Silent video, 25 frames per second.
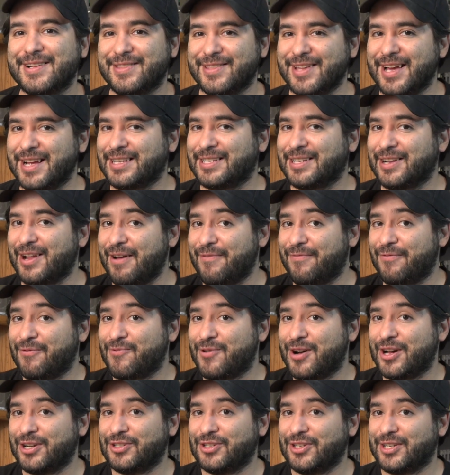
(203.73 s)
Thanks a lot for
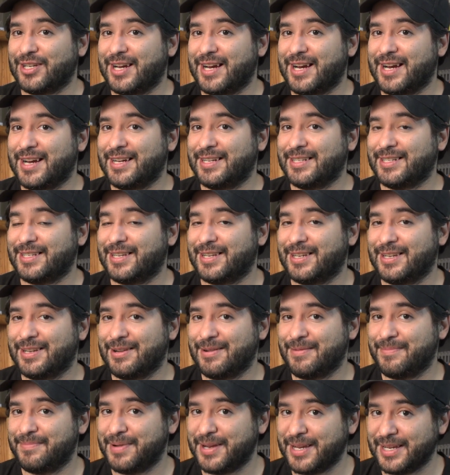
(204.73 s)
watching, guys.
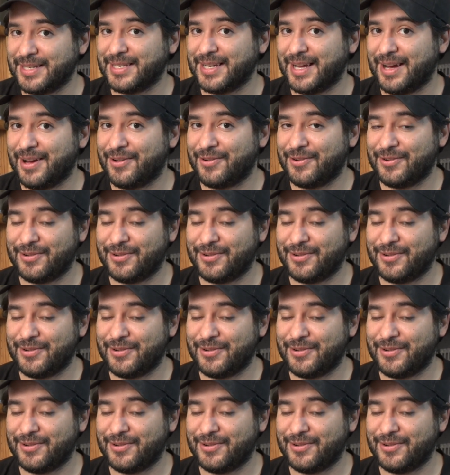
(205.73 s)
Peace out.